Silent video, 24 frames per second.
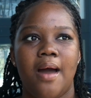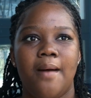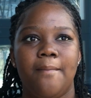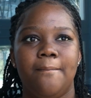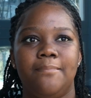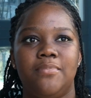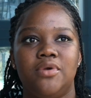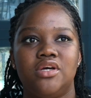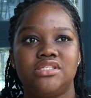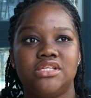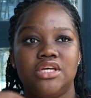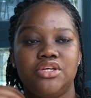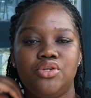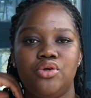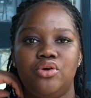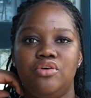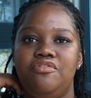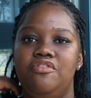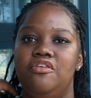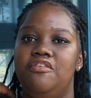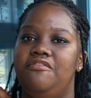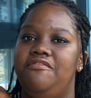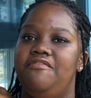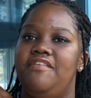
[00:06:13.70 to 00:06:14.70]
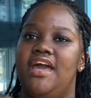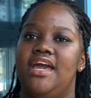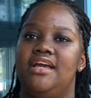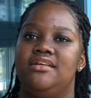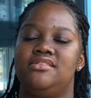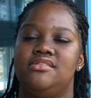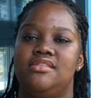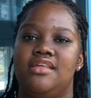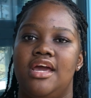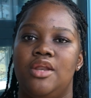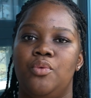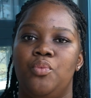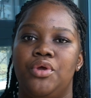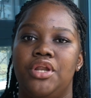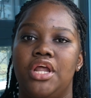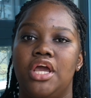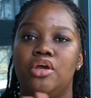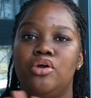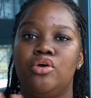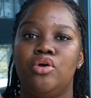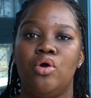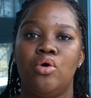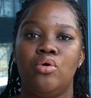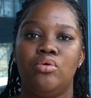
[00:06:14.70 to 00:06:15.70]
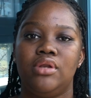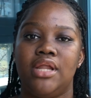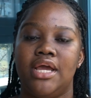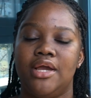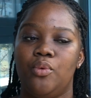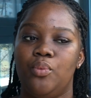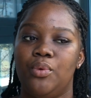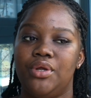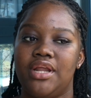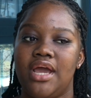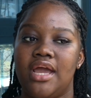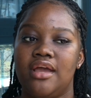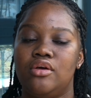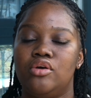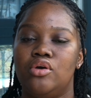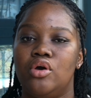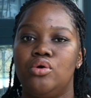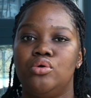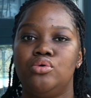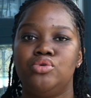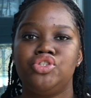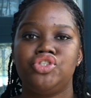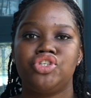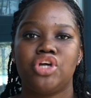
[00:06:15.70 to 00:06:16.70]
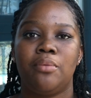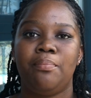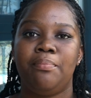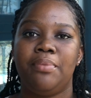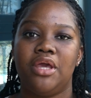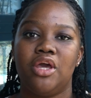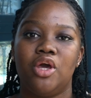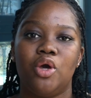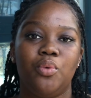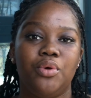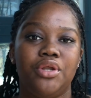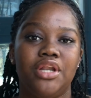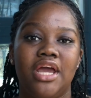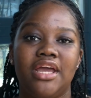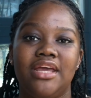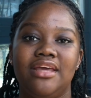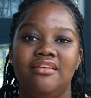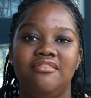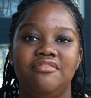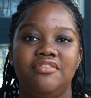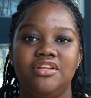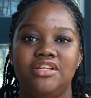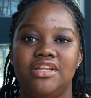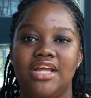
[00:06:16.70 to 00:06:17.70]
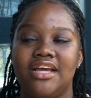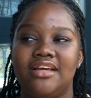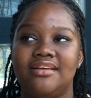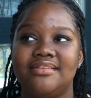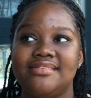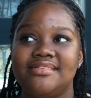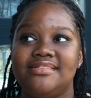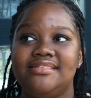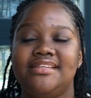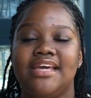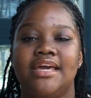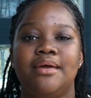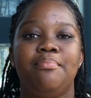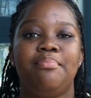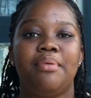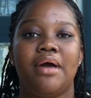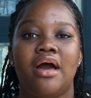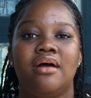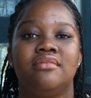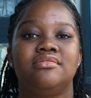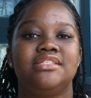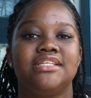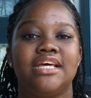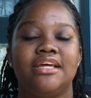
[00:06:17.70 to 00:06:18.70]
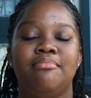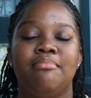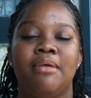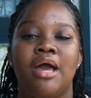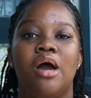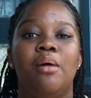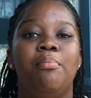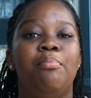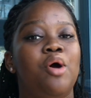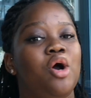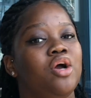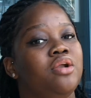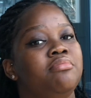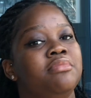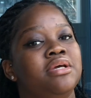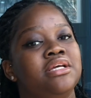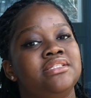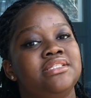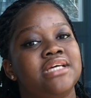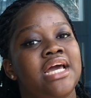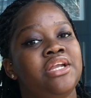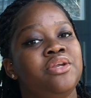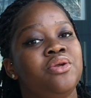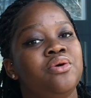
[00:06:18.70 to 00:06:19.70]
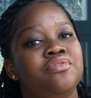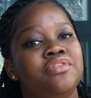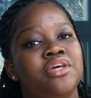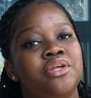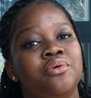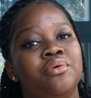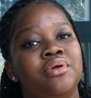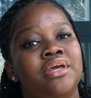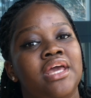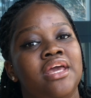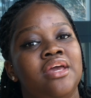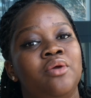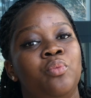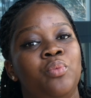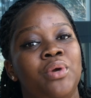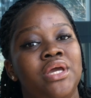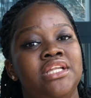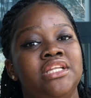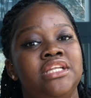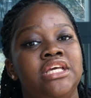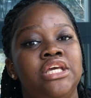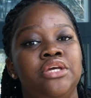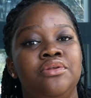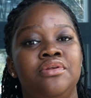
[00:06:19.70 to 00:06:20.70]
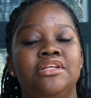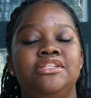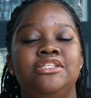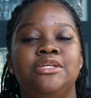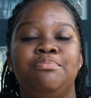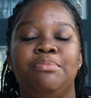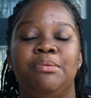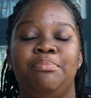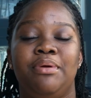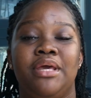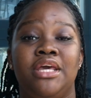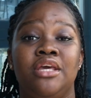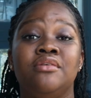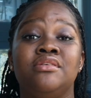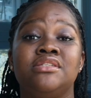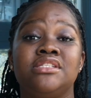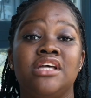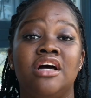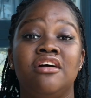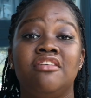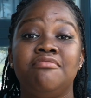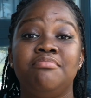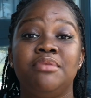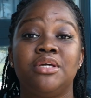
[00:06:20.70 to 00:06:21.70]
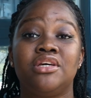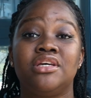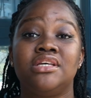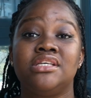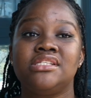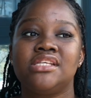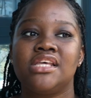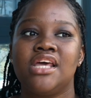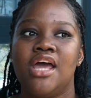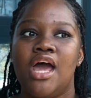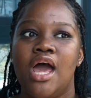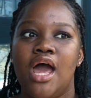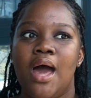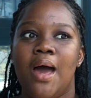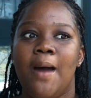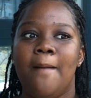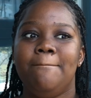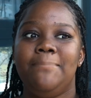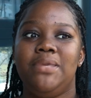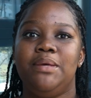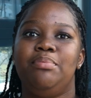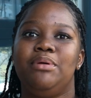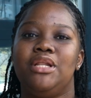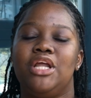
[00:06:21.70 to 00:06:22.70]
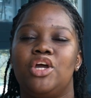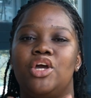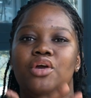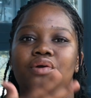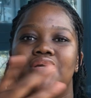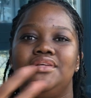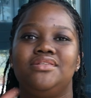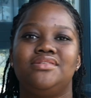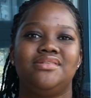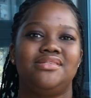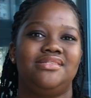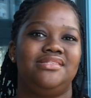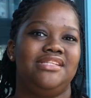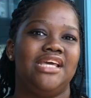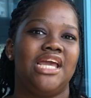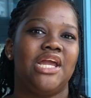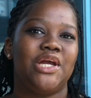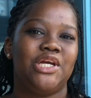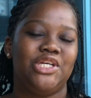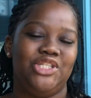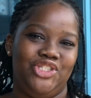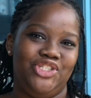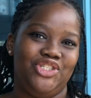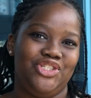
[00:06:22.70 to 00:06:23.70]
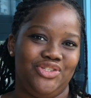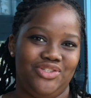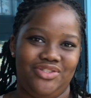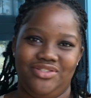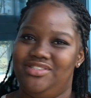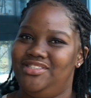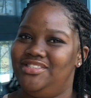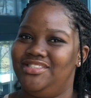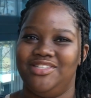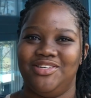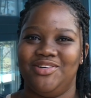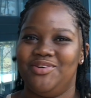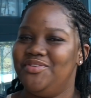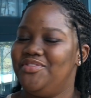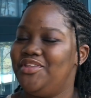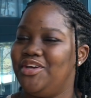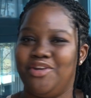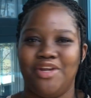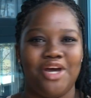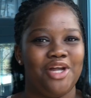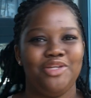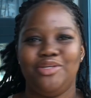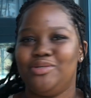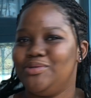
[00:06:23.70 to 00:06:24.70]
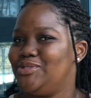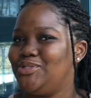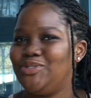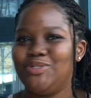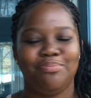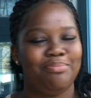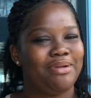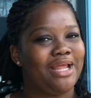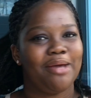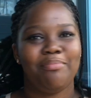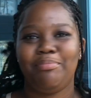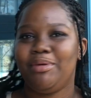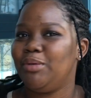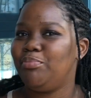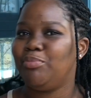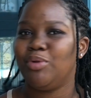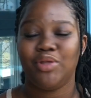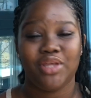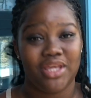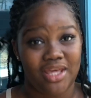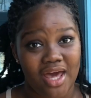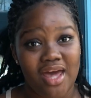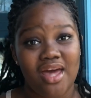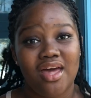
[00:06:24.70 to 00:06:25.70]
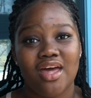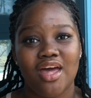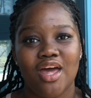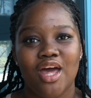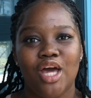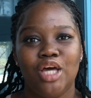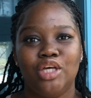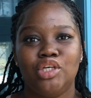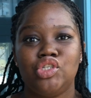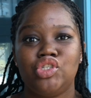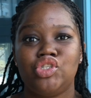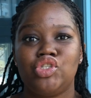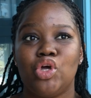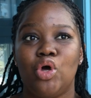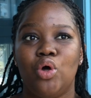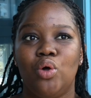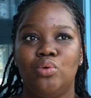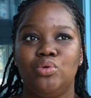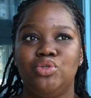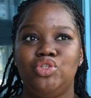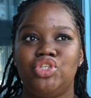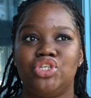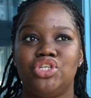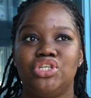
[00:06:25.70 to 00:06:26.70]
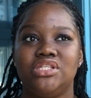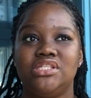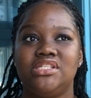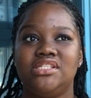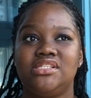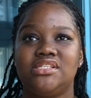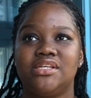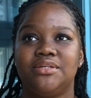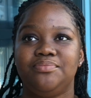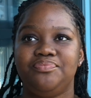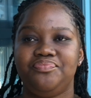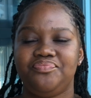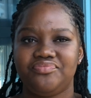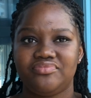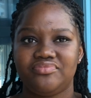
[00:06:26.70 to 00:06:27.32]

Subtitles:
because I know for a fact that when I go, like when I go shopping, or when I even like step outside my apartment, I know that, okay, Wendy, you need to prepare yourself because people are going to stare at you. You know, they're not used to black people here. So just